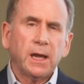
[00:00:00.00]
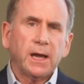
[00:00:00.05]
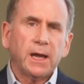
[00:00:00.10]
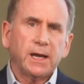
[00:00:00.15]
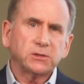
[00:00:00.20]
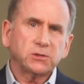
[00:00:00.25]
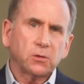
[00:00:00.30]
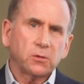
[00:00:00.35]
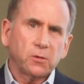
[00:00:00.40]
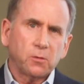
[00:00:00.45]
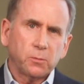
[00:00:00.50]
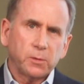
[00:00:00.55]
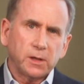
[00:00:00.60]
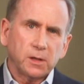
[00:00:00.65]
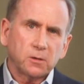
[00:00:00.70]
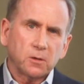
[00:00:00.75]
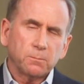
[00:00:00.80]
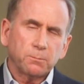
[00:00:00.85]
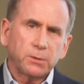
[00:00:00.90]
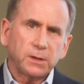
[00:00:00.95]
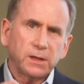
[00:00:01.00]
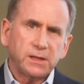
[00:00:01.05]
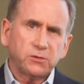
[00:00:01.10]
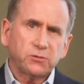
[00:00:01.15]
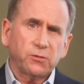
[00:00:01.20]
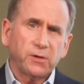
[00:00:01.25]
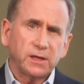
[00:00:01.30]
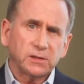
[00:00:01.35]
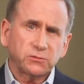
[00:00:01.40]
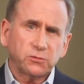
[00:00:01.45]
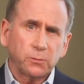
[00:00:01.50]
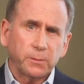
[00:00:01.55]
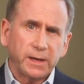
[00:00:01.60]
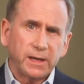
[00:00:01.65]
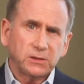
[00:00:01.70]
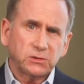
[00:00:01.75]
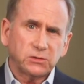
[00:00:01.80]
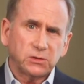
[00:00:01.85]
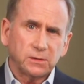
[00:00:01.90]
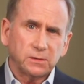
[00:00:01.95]
And so there'll be a complete
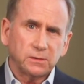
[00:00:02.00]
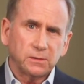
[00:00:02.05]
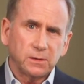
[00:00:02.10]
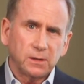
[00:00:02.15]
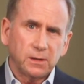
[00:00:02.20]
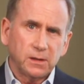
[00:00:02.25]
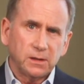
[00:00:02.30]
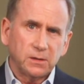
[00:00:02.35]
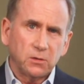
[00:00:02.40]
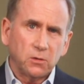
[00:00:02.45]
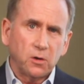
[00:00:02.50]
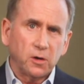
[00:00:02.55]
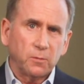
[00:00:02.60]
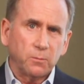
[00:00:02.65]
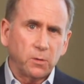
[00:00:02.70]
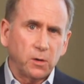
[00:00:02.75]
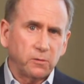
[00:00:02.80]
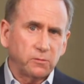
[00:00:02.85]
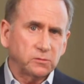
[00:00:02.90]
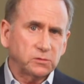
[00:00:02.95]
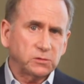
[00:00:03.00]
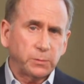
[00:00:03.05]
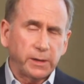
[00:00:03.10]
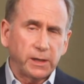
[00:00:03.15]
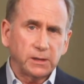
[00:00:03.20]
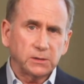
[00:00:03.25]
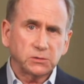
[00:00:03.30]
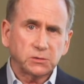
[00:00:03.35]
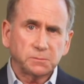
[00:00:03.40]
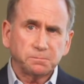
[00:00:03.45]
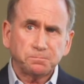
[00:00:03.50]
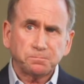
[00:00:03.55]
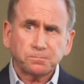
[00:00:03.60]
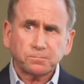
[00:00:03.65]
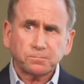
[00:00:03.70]
transformation in the automotive space